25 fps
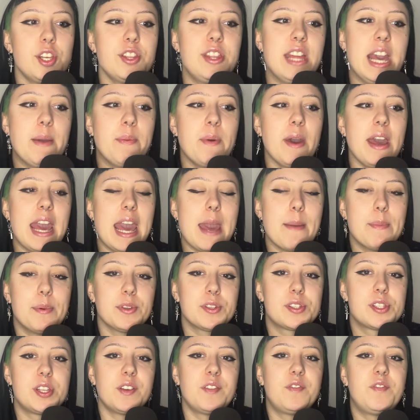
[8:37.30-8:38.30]
they were
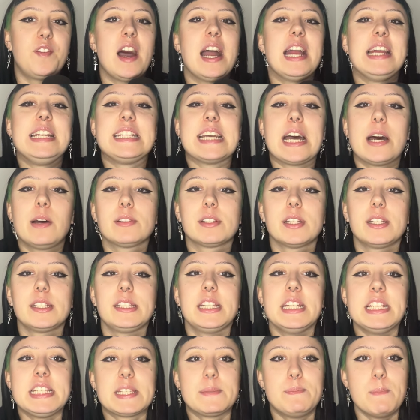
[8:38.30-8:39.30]
able to find out that
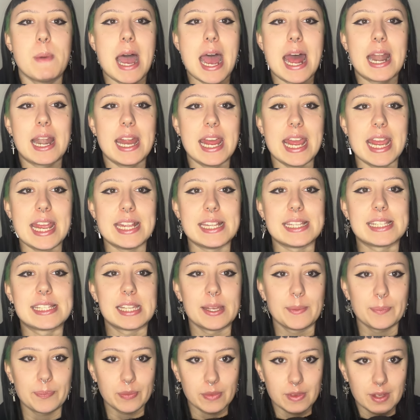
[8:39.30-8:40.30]
this man
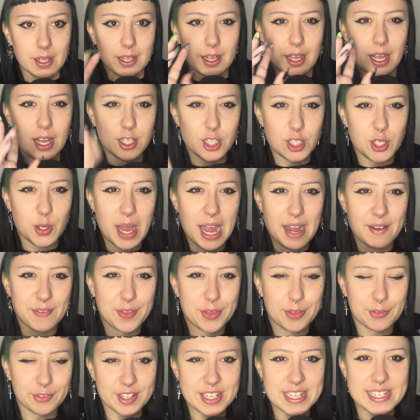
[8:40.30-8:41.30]
is. You have
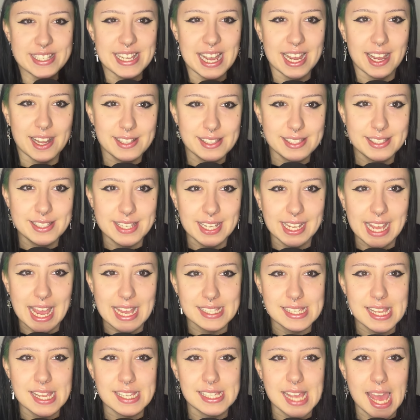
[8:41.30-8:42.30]
three seconds to
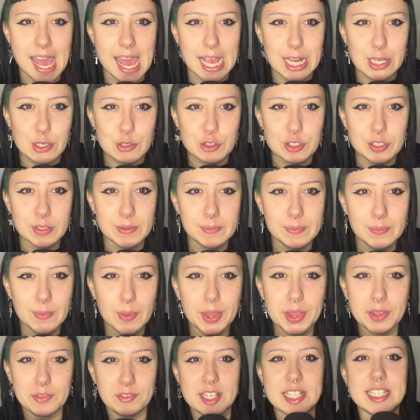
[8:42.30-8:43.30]
guess his age.
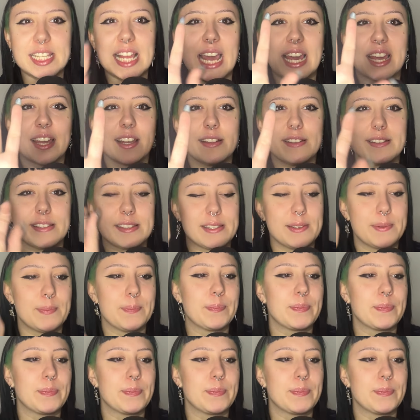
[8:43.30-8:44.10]
Three seconds.